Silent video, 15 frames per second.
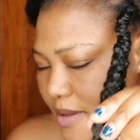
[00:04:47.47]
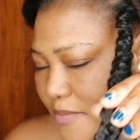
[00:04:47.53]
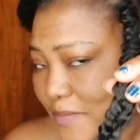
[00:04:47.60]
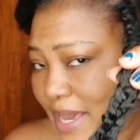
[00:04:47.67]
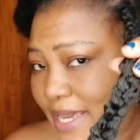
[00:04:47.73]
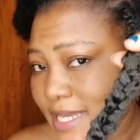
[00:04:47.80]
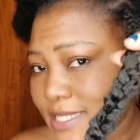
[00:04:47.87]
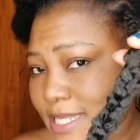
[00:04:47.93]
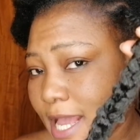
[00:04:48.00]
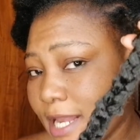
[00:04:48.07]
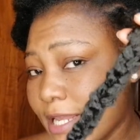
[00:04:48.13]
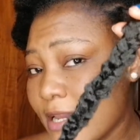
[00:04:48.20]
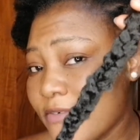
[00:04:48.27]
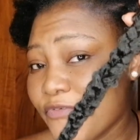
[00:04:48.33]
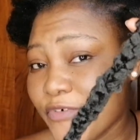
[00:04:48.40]
My
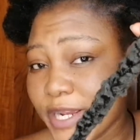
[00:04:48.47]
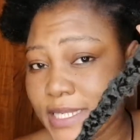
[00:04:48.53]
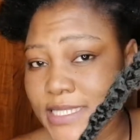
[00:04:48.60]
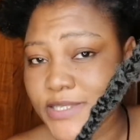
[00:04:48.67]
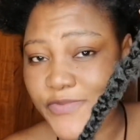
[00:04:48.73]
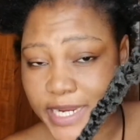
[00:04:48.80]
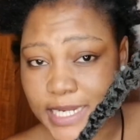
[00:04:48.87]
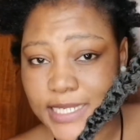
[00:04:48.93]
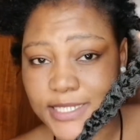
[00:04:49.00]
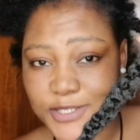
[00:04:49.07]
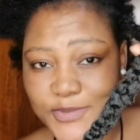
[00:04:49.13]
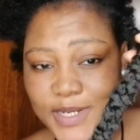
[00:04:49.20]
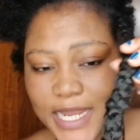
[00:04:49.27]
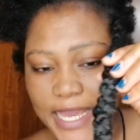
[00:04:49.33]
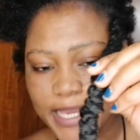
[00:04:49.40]
Italian friends really
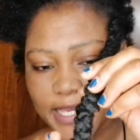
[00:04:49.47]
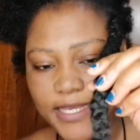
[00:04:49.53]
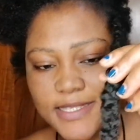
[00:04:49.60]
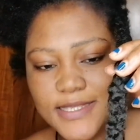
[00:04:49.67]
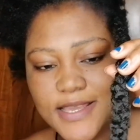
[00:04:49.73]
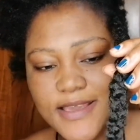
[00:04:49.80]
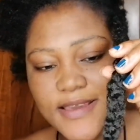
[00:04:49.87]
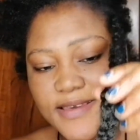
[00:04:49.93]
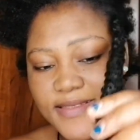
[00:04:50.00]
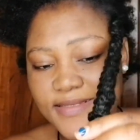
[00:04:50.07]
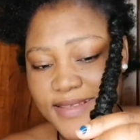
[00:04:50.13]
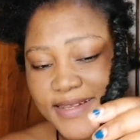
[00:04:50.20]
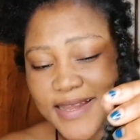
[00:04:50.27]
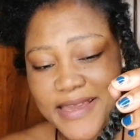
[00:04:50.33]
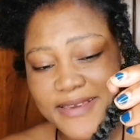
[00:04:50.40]
do like it.
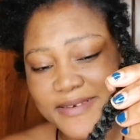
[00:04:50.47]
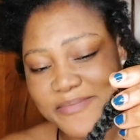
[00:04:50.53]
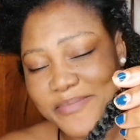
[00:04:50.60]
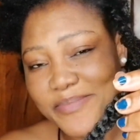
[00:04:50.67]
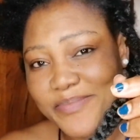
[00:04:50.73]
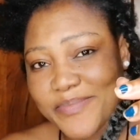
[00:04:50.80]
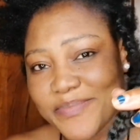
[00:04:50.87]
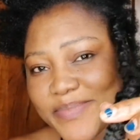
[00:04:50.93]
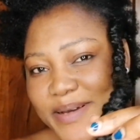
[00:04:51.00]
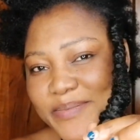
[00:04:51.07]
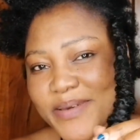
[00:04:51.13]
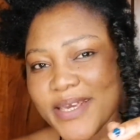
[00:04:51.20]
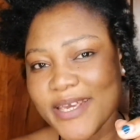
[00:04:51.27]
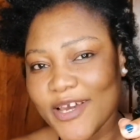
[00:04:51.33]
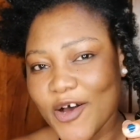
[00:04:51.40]
They're like,
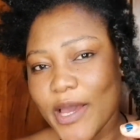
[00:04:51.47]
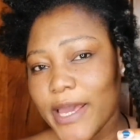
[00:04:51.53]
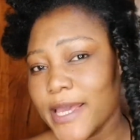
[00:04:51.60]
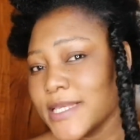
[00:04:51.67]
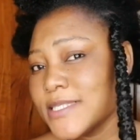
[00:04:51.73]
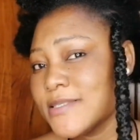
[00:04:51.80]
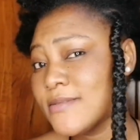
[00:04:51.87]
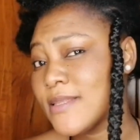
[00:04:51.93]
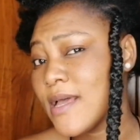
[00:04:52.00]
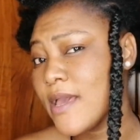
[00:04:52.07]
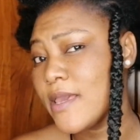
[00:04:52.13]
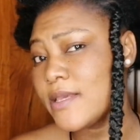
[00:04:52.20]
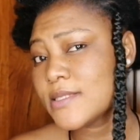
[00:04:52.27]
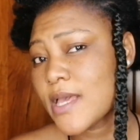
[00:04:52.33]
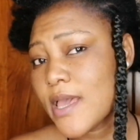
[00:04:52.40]
"Papi, your hair is
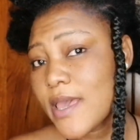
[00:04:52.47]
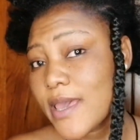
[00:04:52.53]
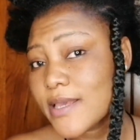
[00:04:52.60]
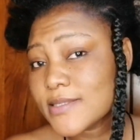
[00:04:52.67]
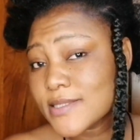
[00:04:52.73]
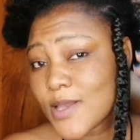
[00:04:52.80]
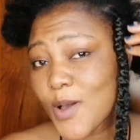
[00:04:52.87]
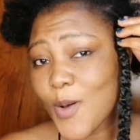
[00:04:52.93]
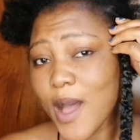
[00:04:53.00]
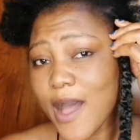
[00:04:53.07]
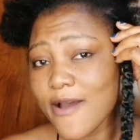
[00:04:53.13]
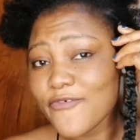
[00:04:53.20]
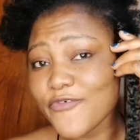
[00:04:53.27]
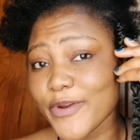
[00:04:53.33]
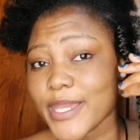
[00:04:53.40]
nice. It's so
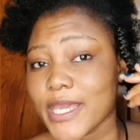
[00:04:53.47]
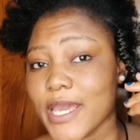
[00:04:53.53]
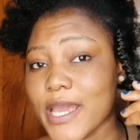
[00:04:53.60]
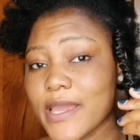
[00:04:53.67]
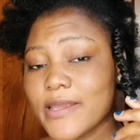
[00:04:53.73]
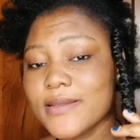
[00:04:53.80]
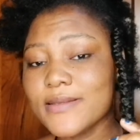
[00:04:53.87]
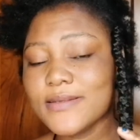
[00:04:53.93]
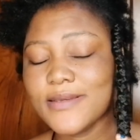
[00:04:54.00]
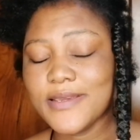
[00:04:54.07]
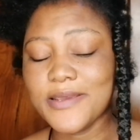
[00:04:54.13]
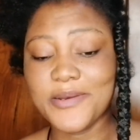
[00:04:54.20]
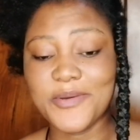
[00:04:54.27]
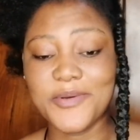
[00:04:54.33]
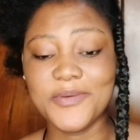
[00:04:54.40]
African,
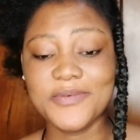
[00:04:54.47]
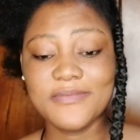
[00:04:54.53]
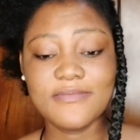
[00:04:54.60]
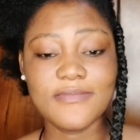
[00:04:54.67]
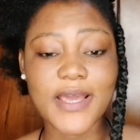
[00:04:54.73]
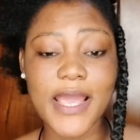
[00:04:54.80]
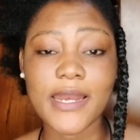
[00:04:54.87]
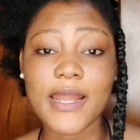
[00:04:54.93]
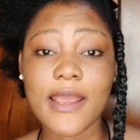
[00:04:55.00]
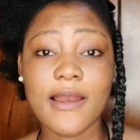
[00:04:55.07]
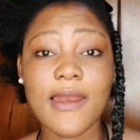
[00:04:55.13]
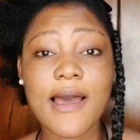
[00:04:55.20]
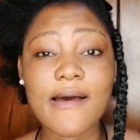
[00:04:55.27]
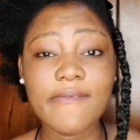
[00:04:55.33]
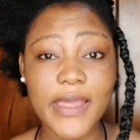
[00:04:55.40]
you know." And I
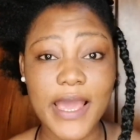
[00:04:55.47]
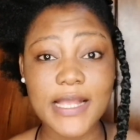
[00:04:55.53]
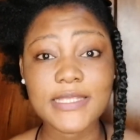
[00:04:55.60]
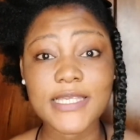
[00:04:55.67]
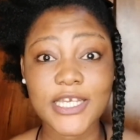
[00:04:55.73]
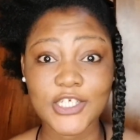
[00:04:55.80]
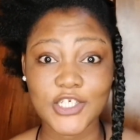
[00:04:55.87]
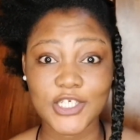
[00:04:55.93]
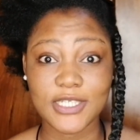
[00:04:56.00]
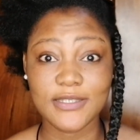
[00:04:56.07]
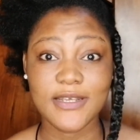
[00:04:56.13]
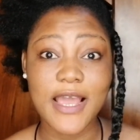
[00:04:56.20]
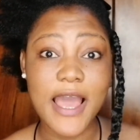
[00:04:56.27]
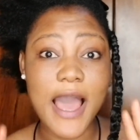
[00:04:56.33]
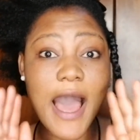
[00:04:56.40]
love the attention.
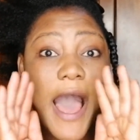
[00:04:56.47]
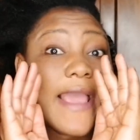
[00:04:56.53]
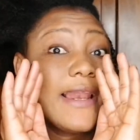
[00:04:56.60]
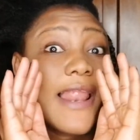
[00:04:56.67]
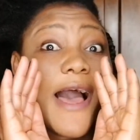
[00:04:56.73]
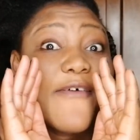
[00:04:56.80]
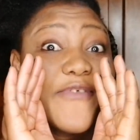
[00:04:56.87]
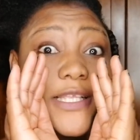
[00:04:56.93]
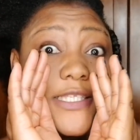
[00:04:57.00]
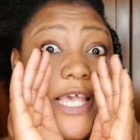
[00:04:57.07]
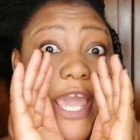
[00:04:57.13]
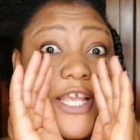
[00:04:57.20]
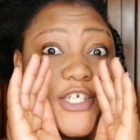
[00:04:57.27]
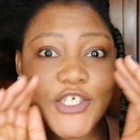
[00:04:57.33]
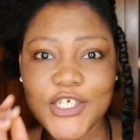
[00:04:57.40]
I love
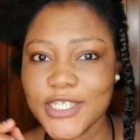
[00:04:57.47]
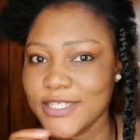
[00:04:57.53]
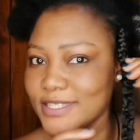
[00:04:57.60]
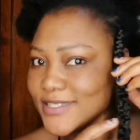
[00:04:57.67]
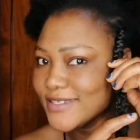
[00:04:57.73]
attention.